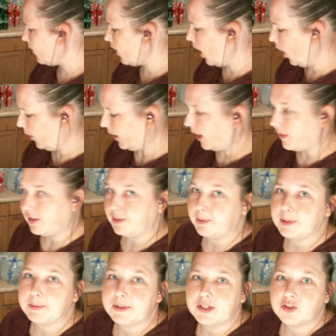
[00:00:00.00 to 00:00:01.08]
Is oh yeah, there's
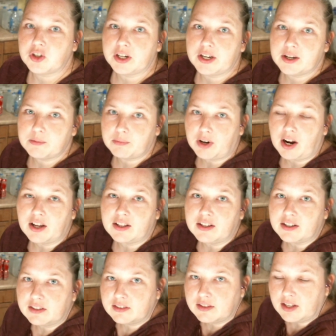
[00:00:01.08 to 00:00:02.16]
supposed to be chicken and
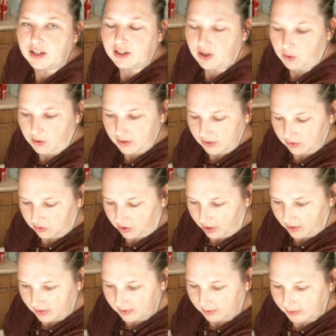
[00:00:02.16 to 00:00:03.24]
broccoli that go on this tray.
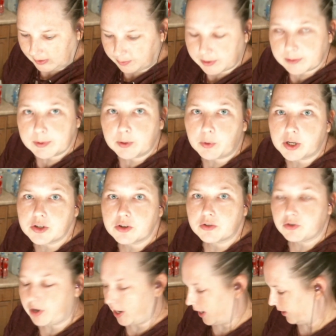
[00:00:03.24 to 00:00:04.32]
It's all supposed to be one
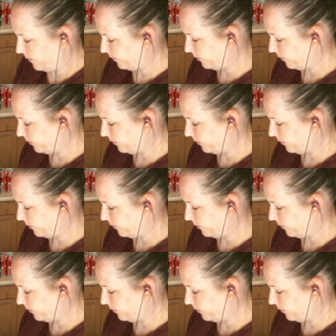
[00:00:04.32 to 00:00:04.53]
tray.